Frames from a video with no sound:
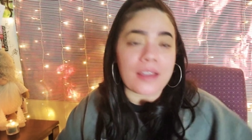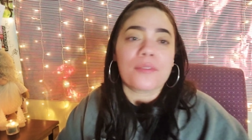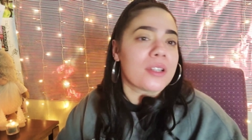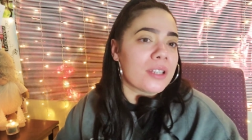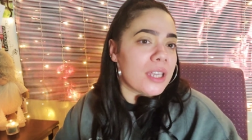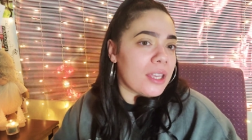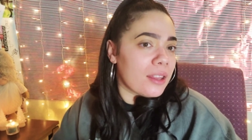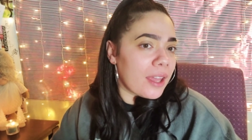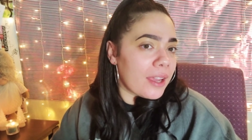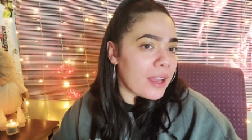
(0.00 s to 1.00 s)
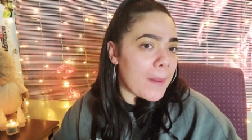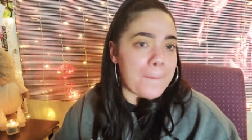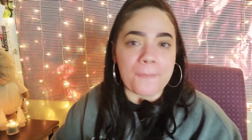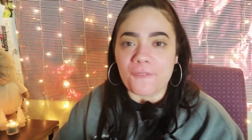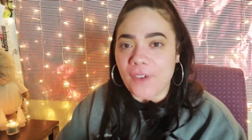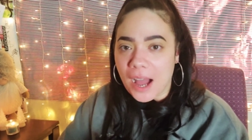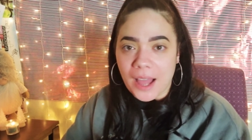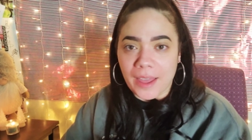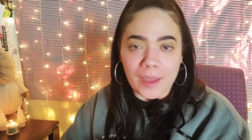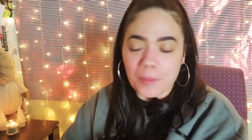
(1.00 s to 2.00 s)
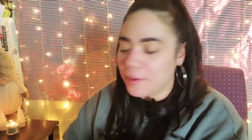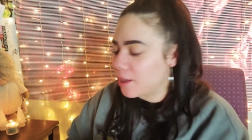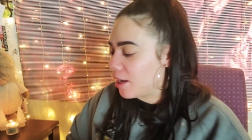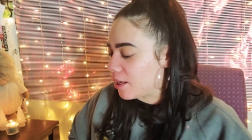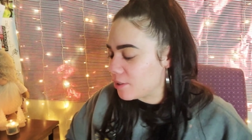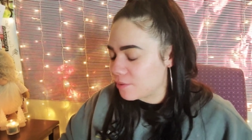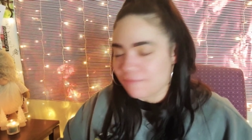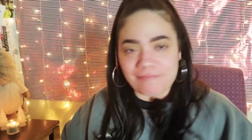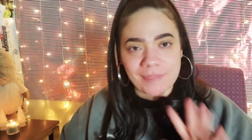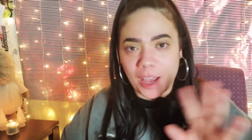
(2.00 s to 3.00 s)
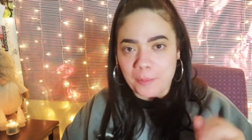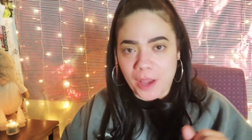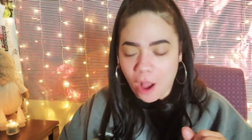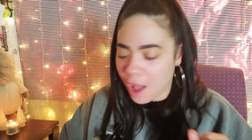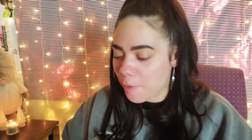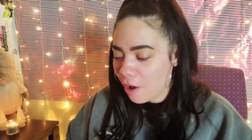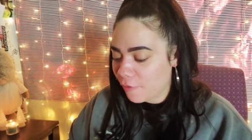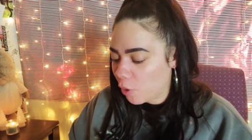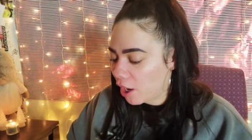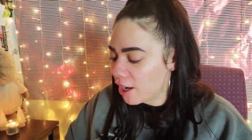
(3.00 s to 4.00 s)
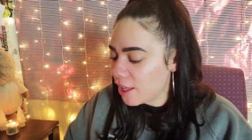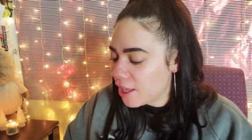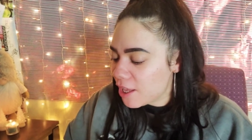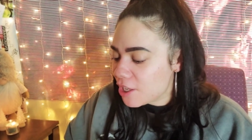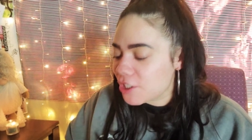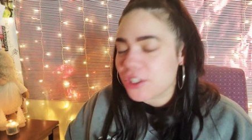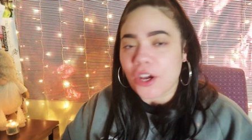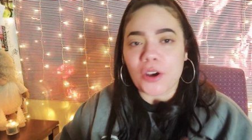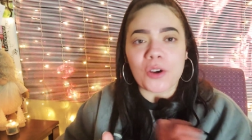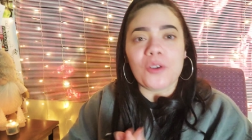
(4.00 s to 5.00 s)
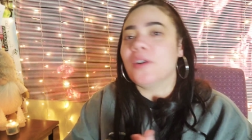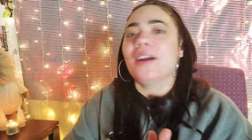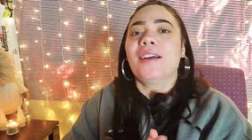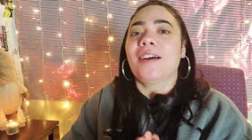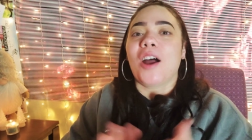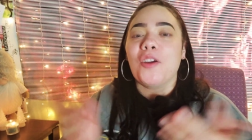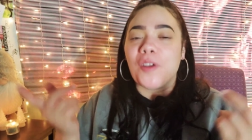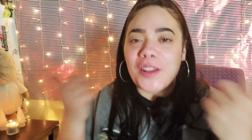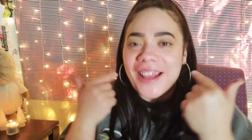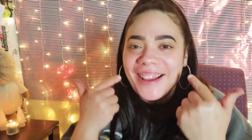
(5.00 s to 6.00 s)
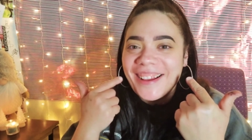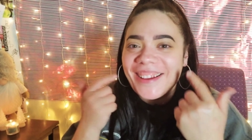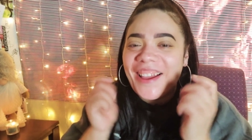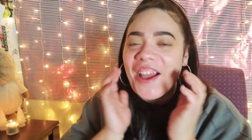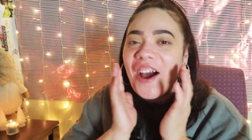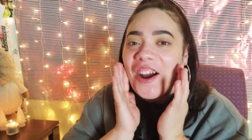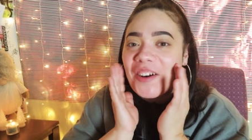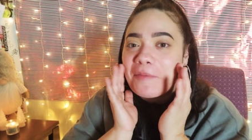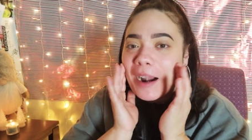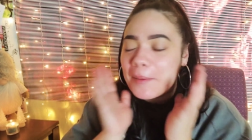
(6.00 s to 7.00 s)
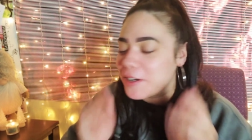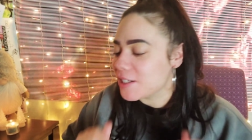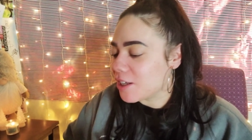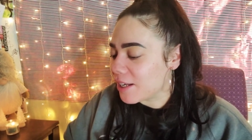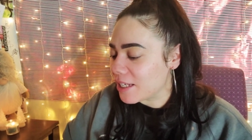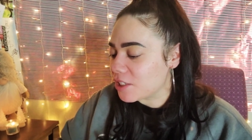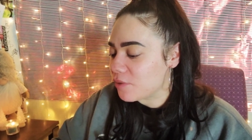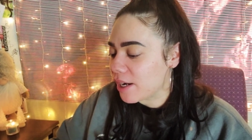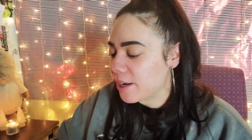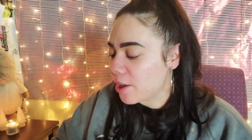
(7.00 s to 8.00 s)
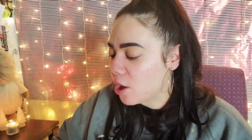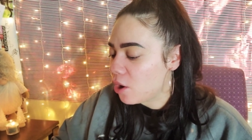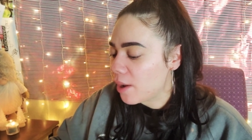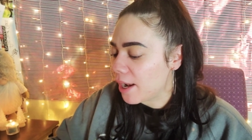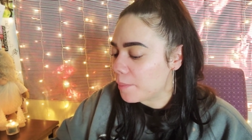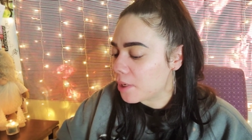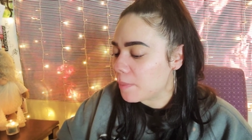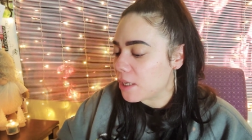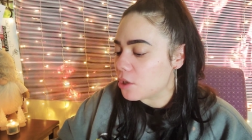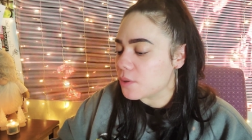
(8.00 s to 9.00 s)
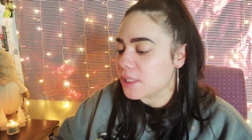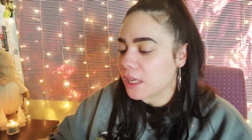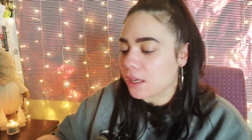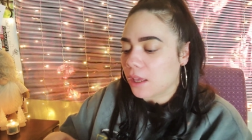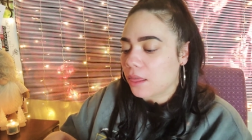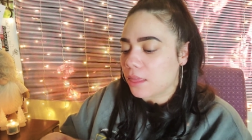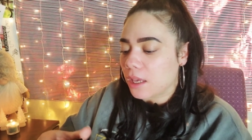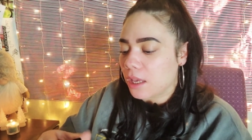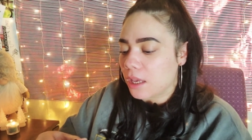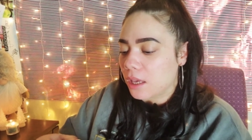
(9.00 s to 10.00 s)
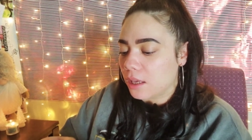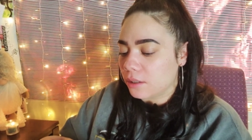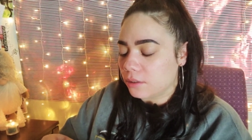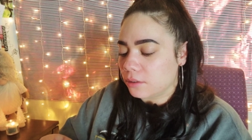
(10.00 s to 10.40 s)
definitely like a vibe, and I'm all for it. So our primer is all nice and ready to go, and I'm going to be using the